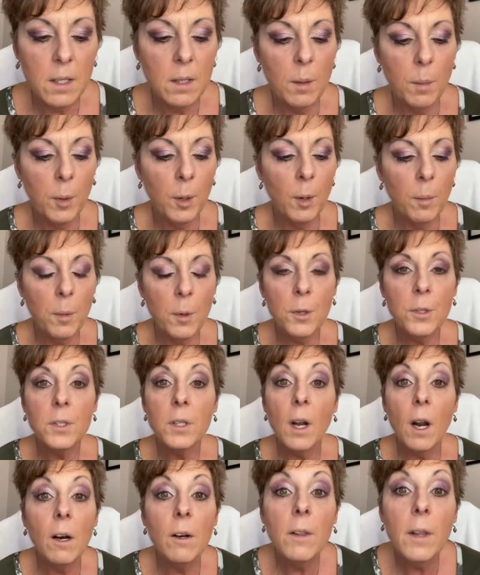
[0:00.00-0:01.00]
The purples
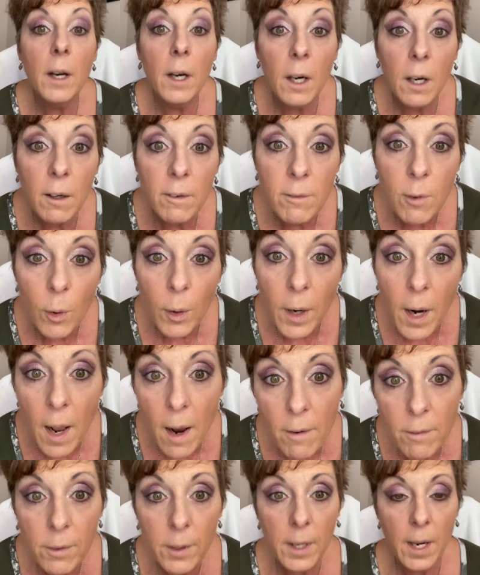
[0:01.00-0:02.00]
are there for
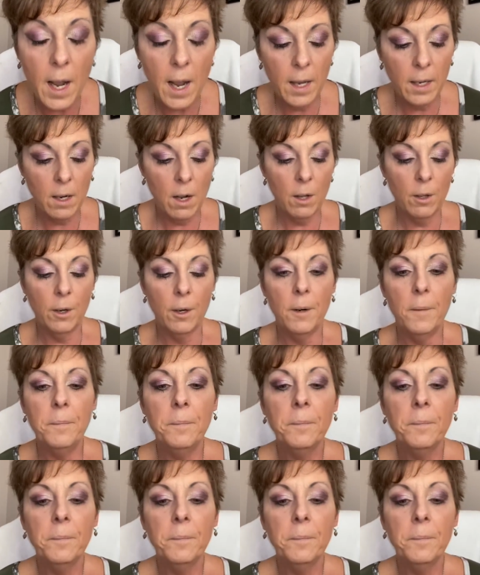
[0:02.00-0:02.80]
every eye color.